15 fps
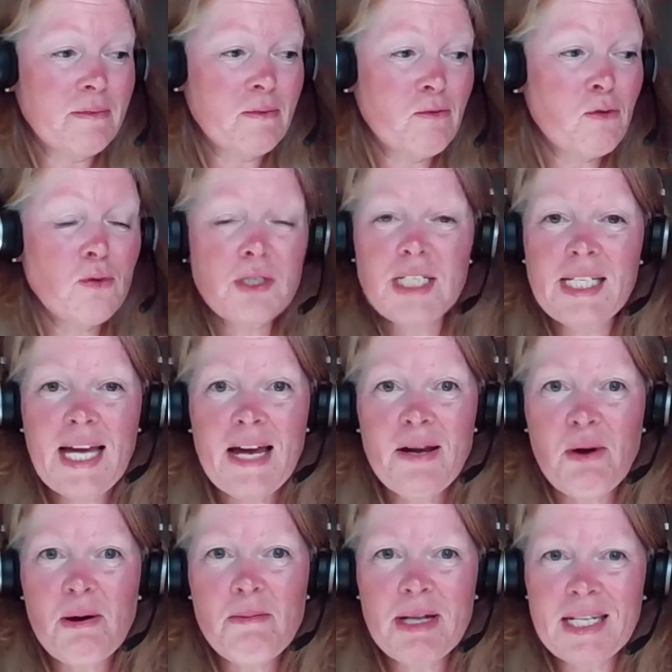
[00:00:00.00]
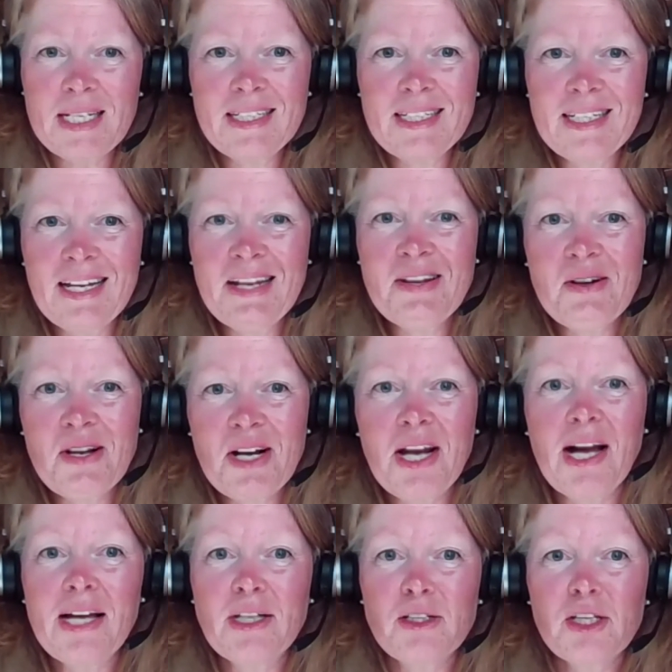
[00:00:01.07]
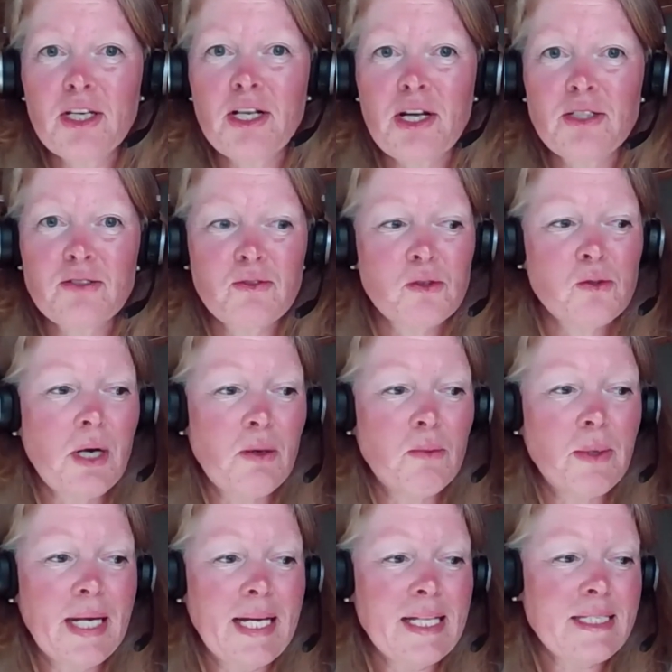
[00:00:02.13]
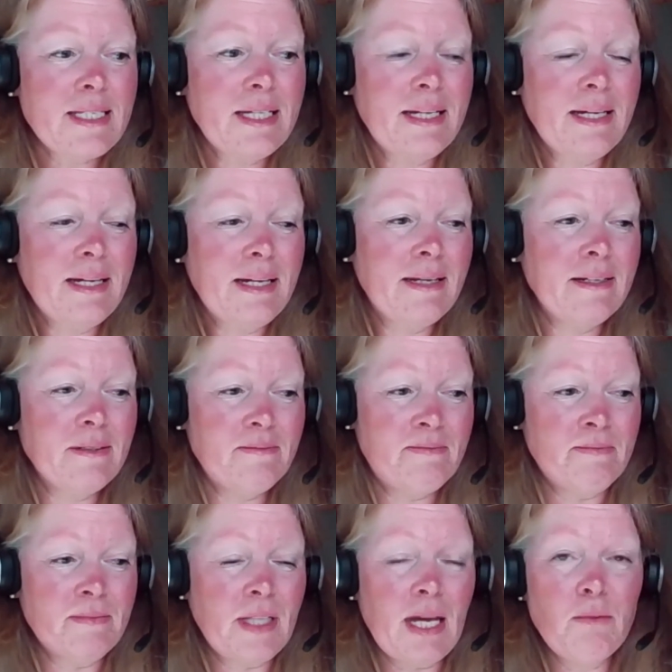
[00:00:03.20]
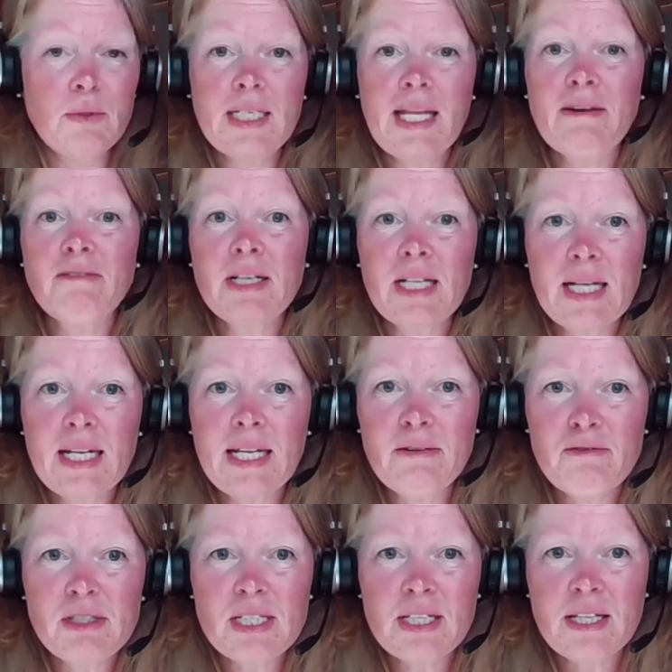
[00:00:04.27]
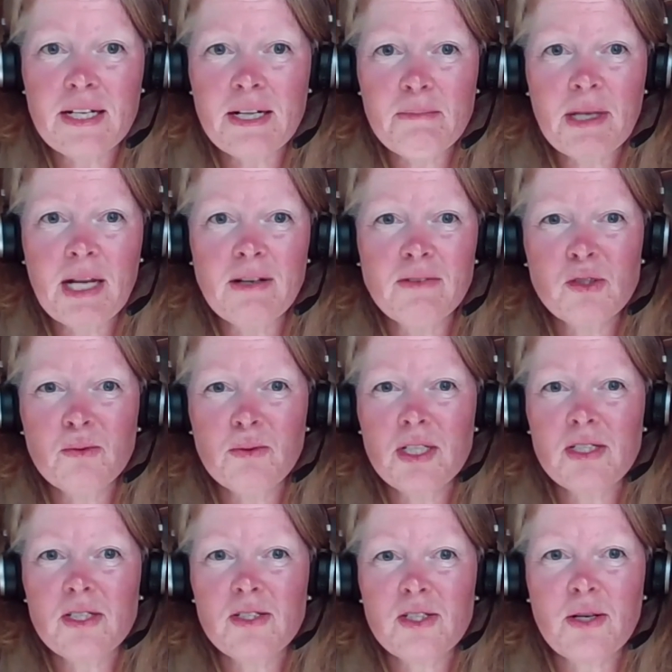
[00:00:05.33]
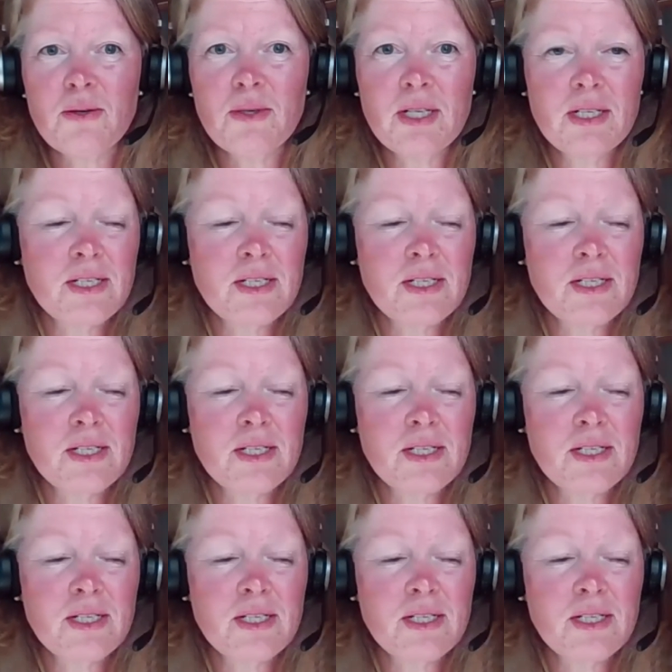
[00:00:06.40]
48 women lying on the couch for 12 weeks, they would definitely need physiotherapy afterwards. So